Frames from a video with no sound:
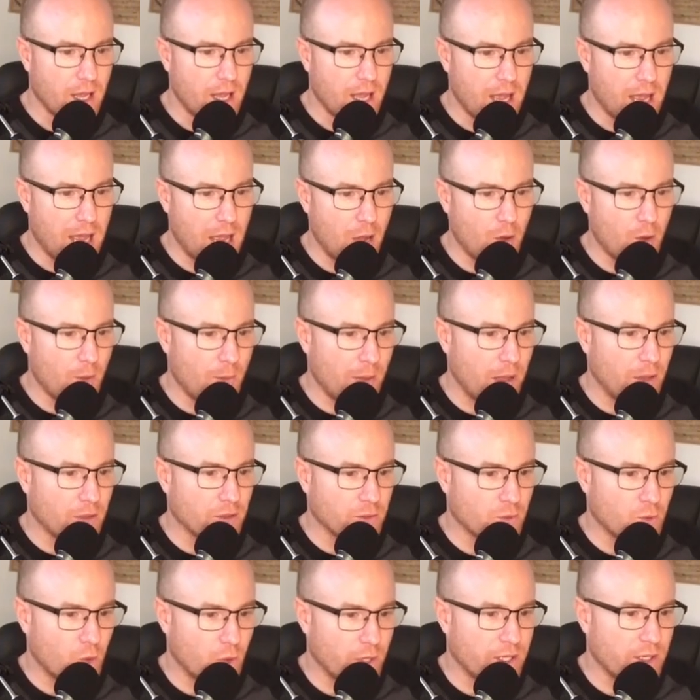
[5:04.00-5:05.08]
how
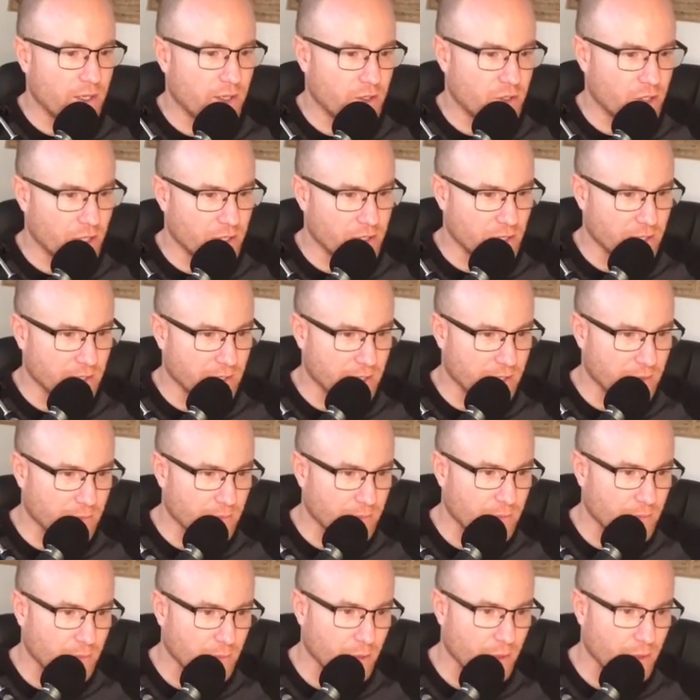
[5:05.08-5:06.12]
about quit judging them? Wrote